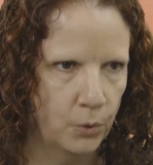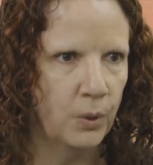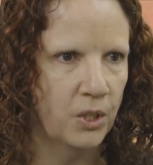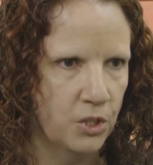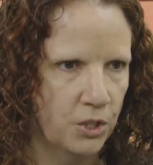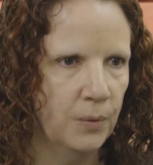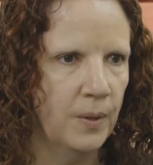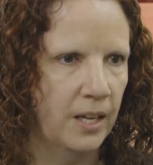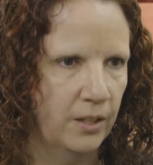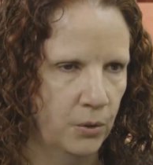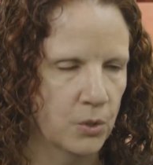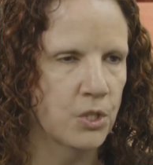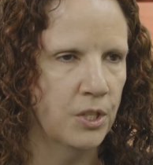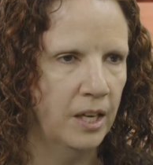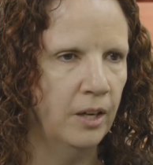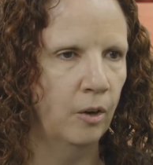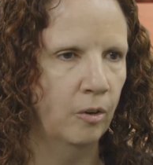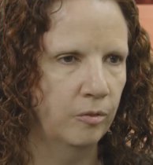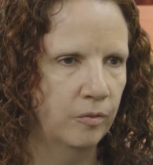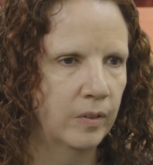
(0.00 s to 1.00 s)
you can do that
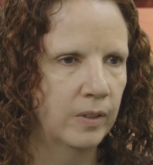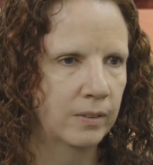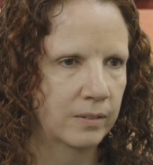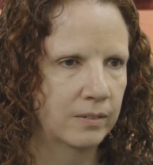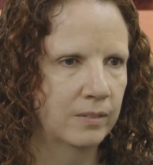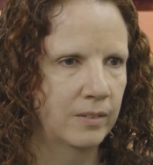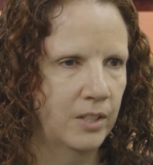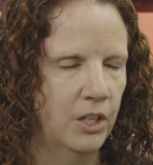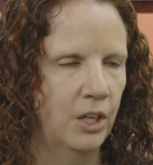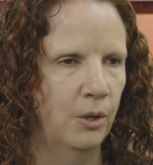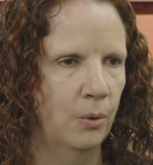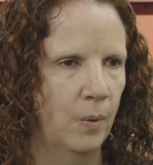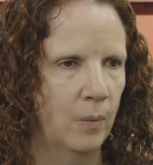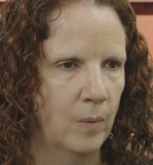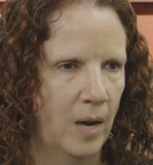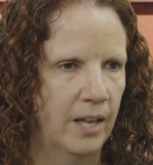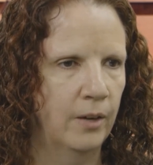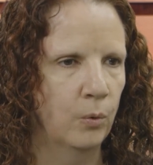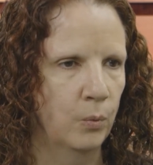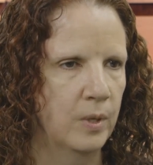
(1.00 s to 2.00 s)
yourself. You
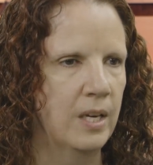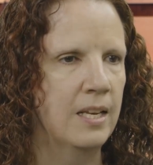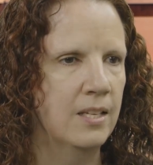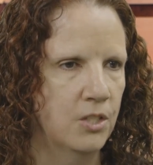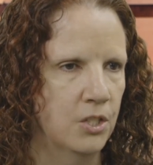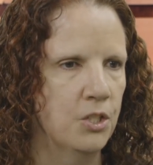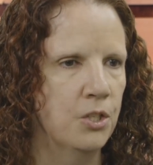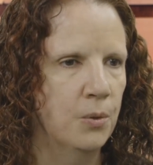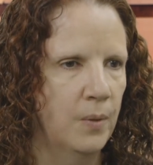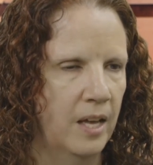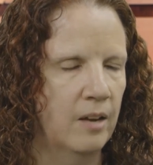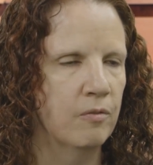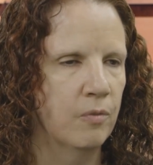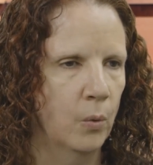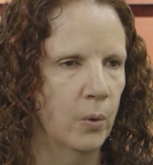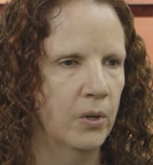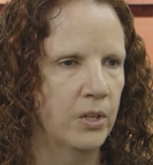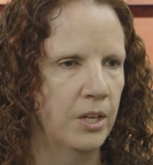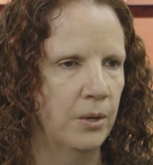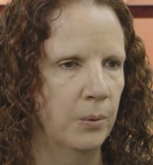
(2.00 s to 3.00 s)
know, I don't need to do that
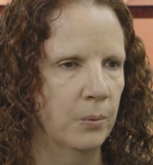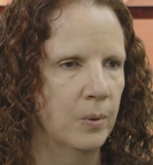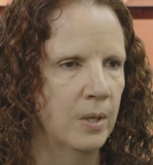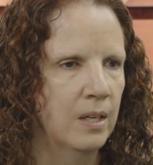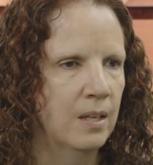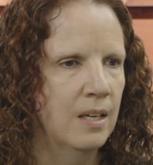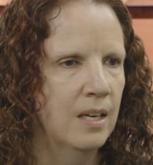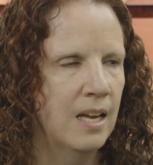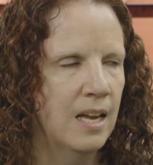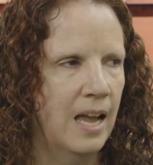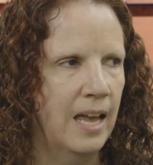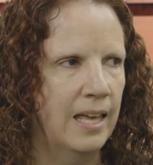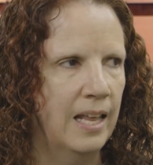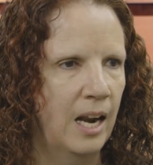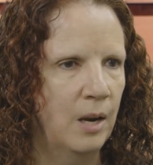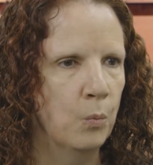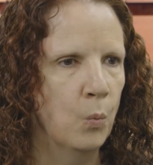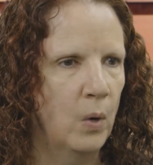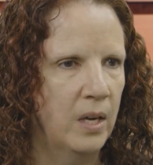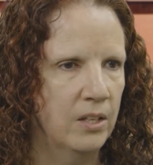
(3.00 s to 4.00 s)
for you.
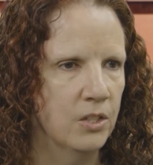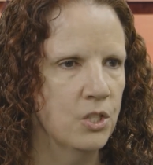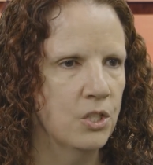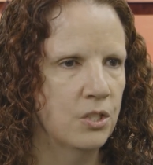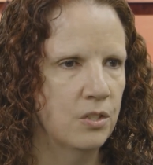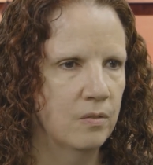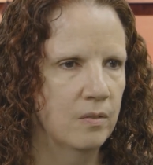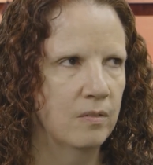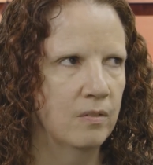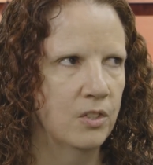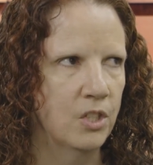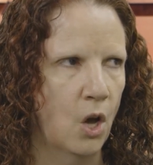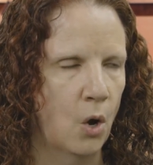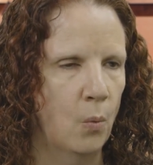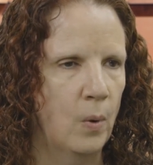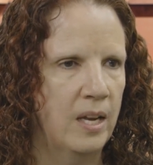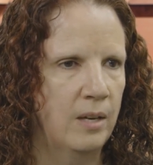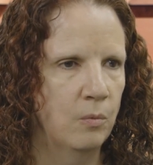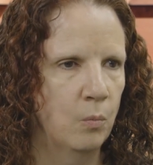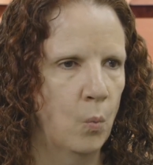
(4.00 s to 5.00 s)
And I wish,
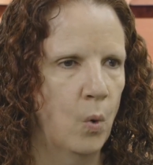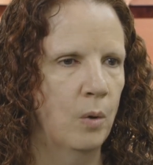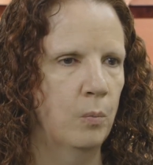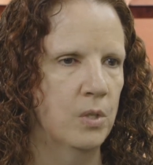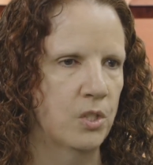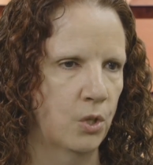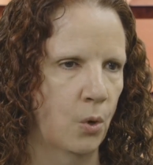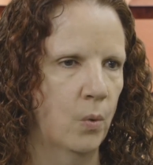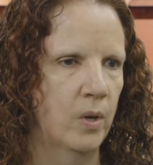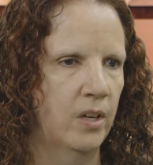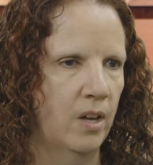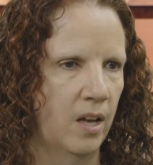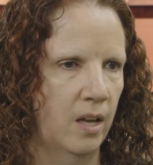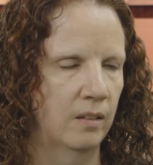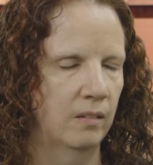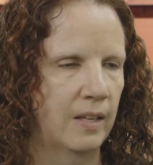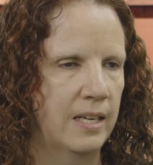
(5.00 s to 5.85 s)
knowing what was going